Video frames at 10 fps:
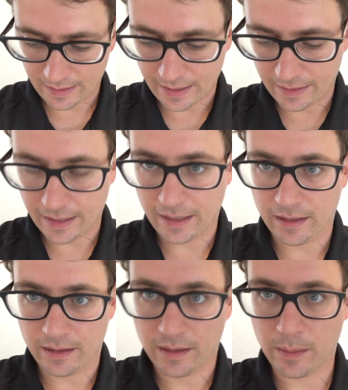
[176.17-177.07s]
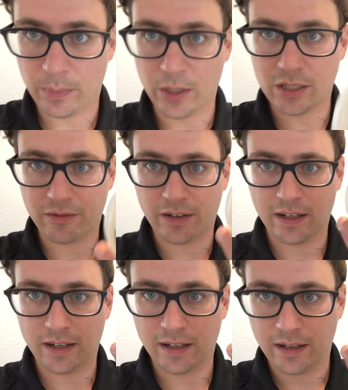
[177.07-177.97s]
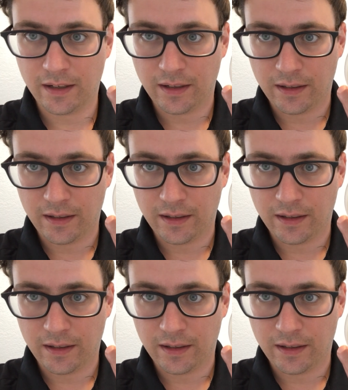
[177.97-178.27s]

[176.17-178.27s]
and then a bunch of our